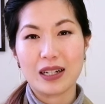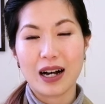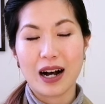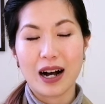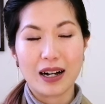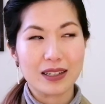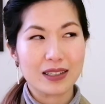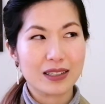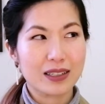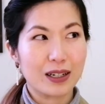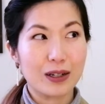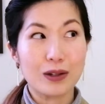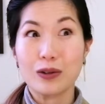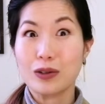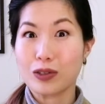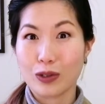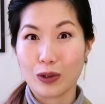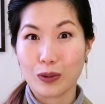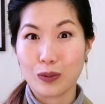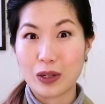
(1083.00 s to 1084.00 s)
asking,
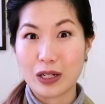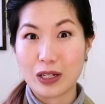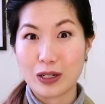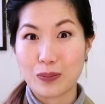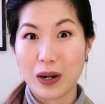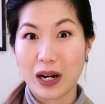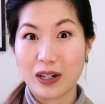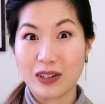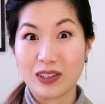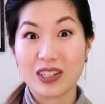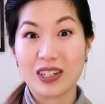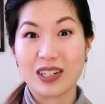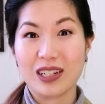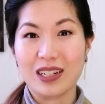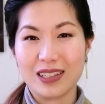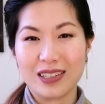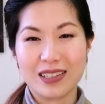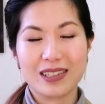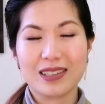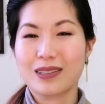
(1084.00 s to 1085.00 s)
so which pouch
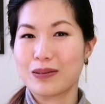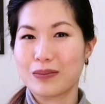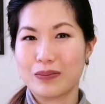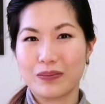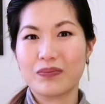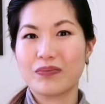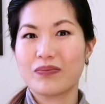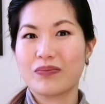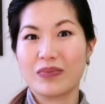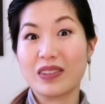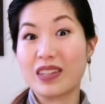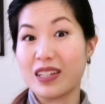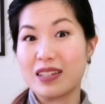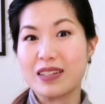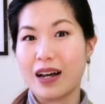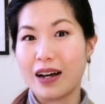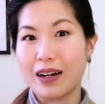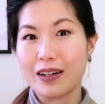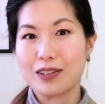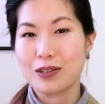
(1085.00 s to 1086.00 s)
is this
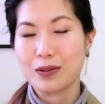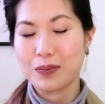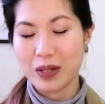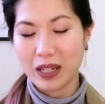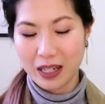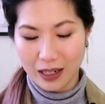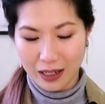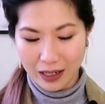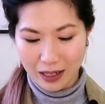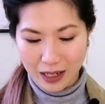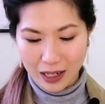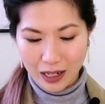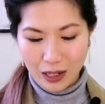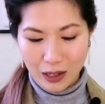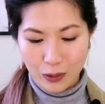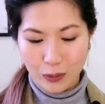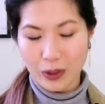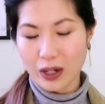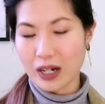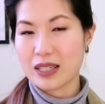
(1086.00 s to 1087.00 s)
item in?
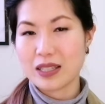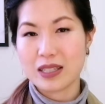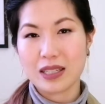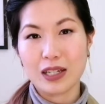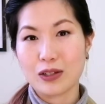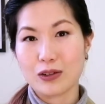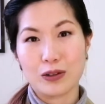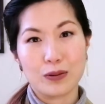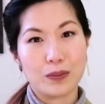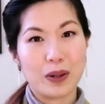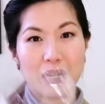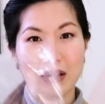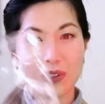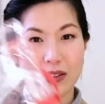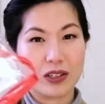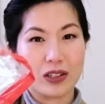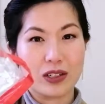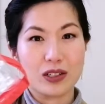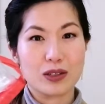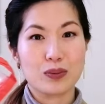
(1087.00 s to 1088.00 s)
Whereas see-through
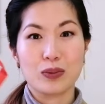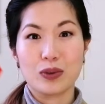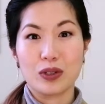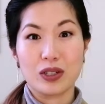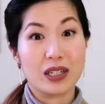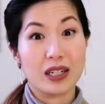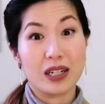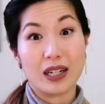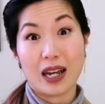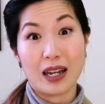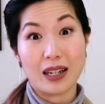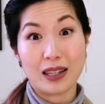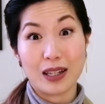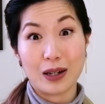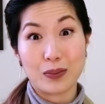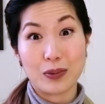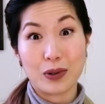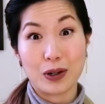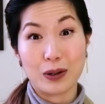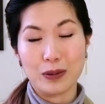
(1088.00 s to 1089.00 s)
pouches would negate
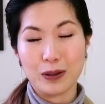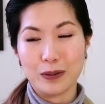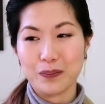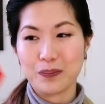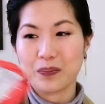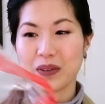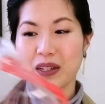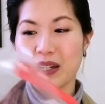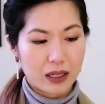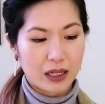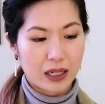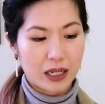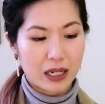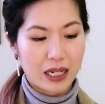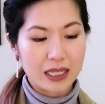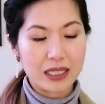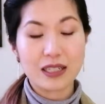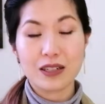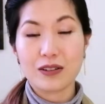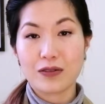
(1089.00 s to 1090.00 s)
that problem. I
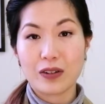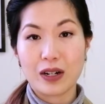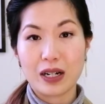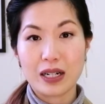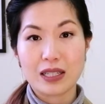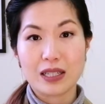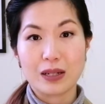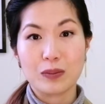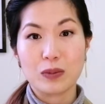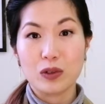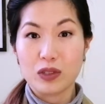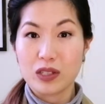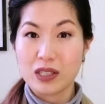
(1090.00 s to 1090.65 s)
did find some good